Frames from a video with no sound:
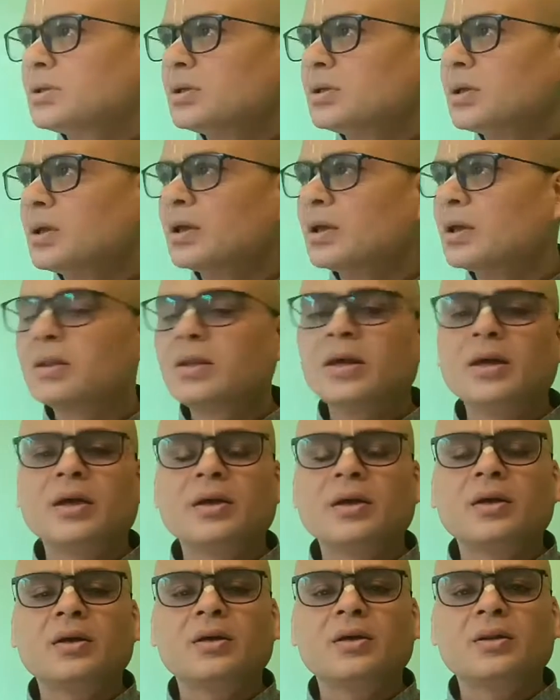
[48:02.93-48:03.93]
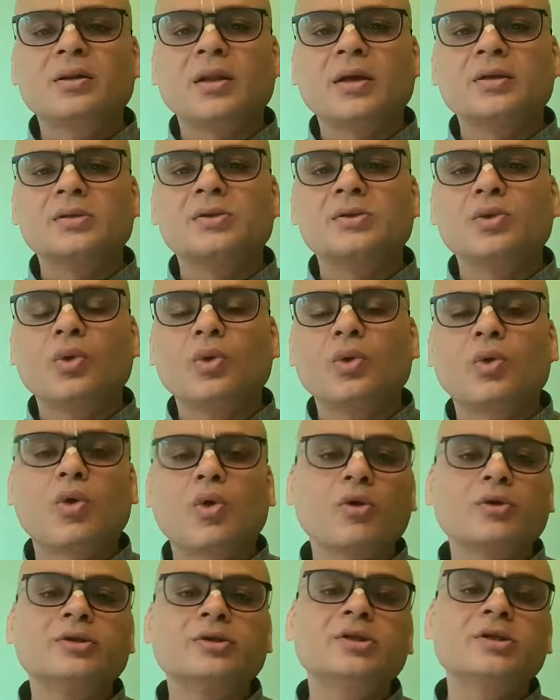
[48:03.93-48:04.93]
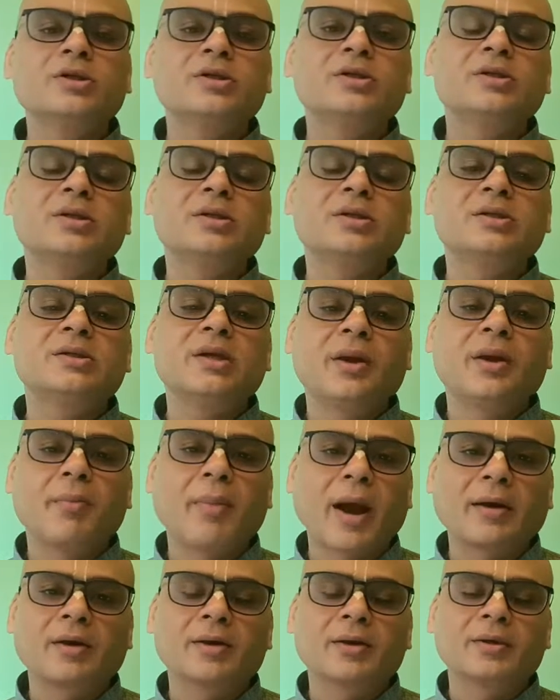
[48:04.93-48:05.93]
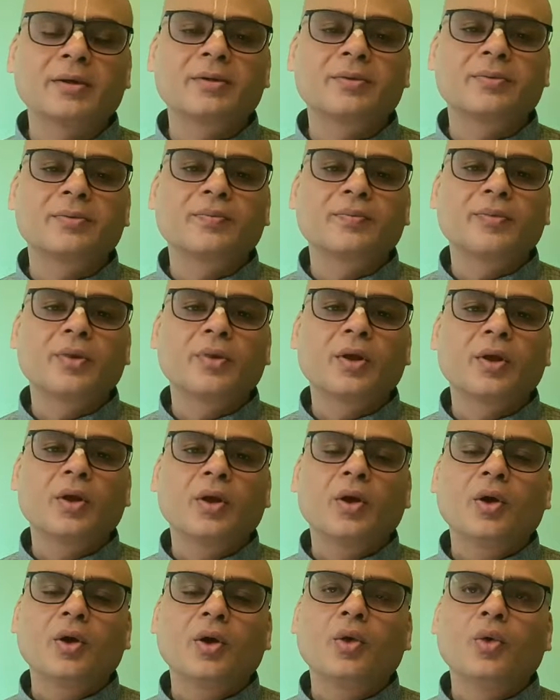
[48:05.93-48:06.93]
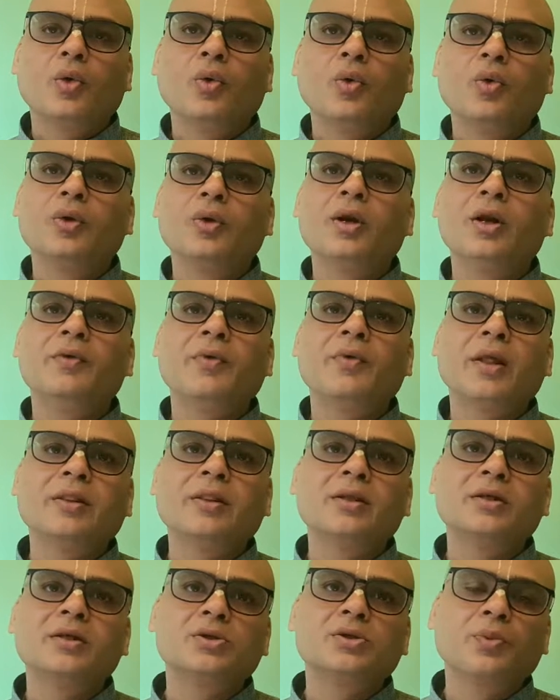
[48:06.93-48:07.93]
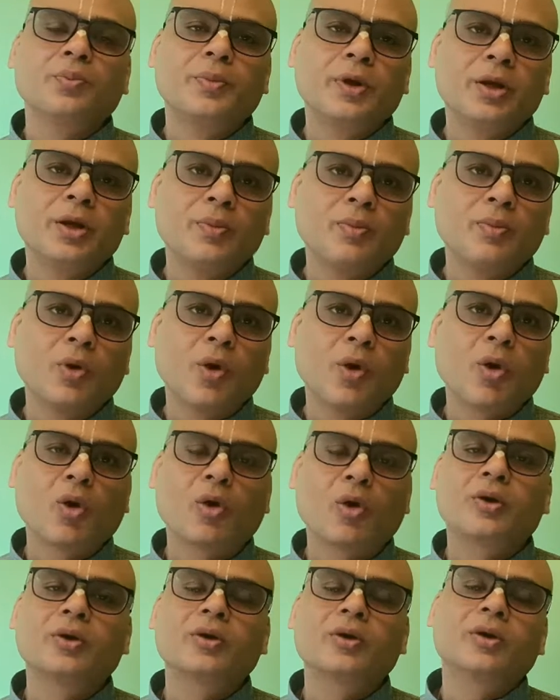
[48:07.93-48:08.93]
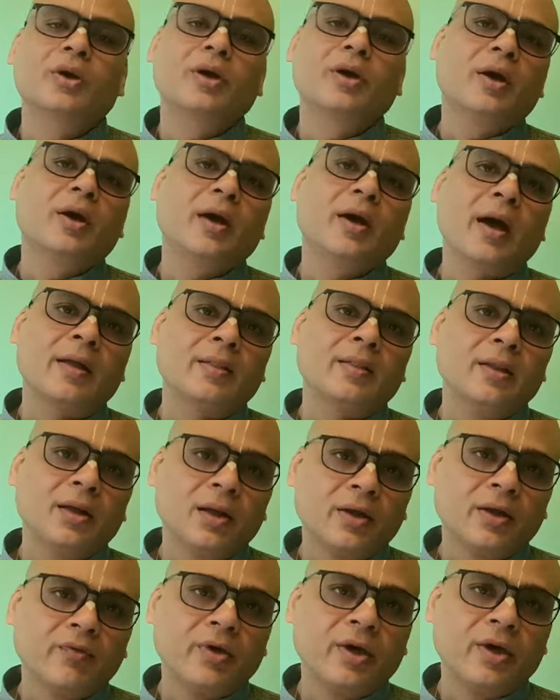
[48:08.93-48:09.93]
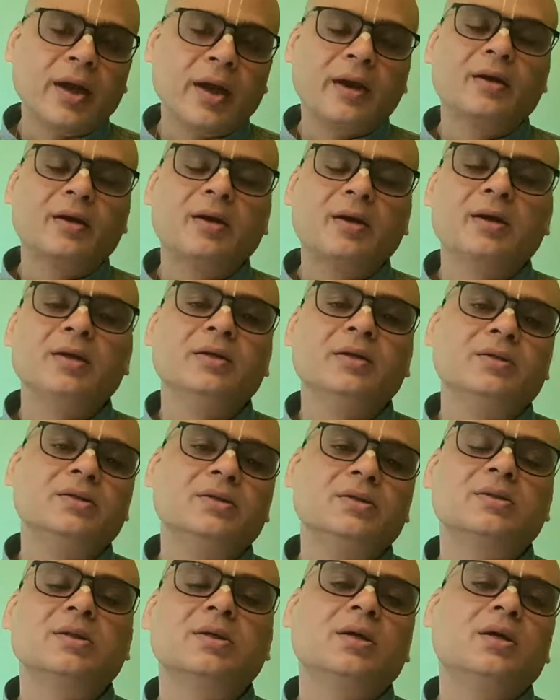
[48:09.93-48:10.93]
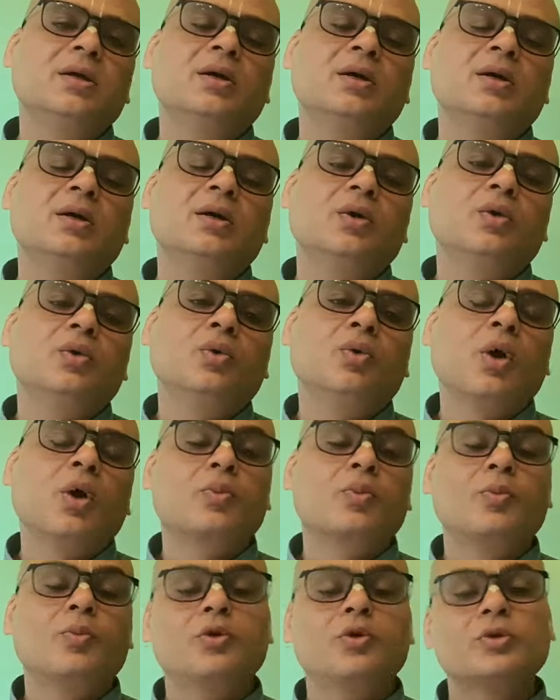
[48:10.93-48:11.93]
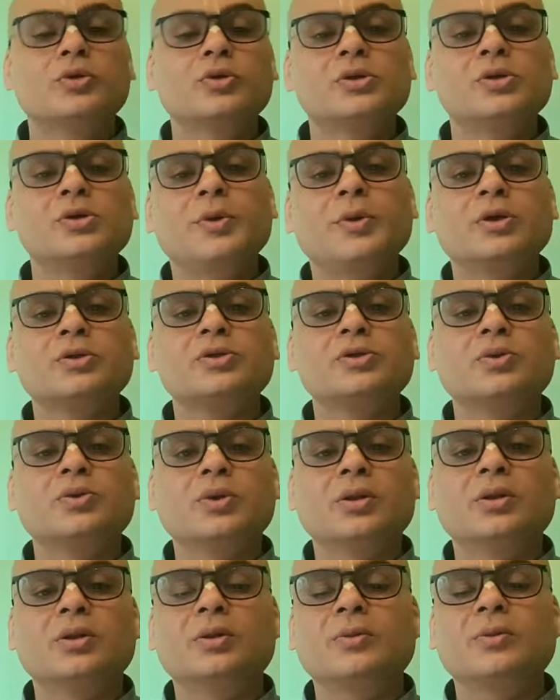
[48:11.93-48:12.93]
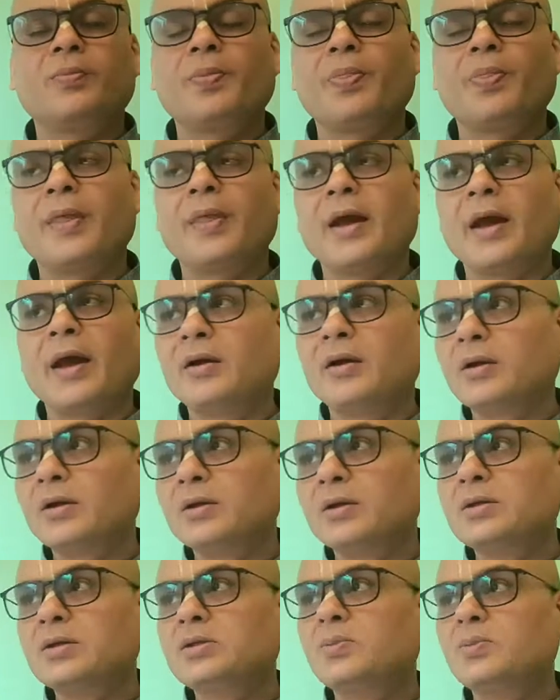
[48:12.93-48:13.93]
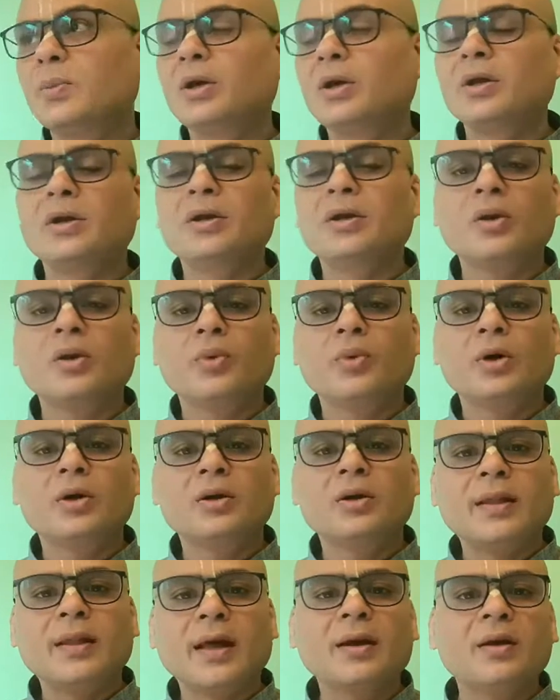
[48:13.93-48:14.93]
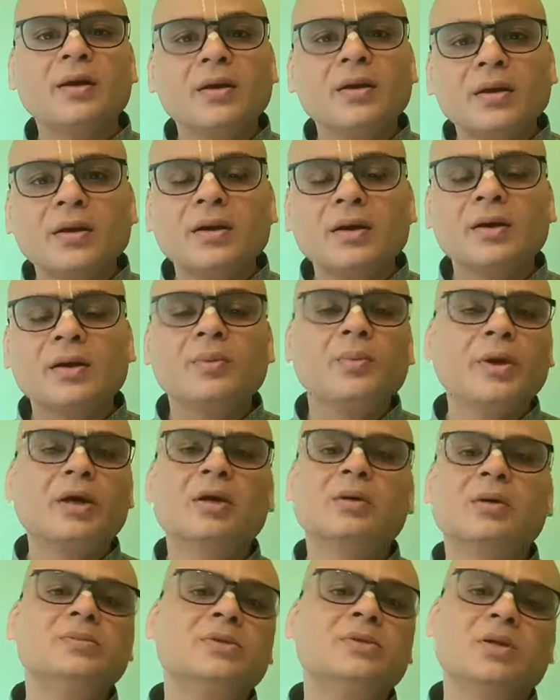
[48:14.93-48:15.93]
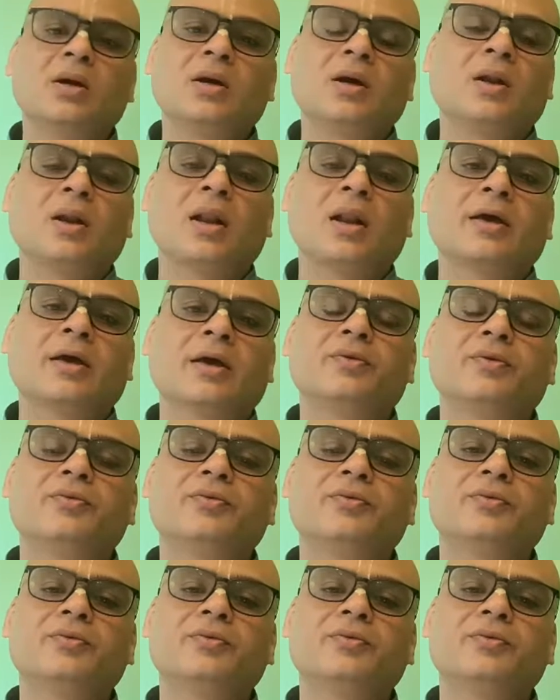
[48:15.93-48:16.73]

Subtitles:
nothing, there is no consciousness in matter. Only when the Supreme Lord and the living entities, who are both spiritual, they enter this material world, then it becomes alive.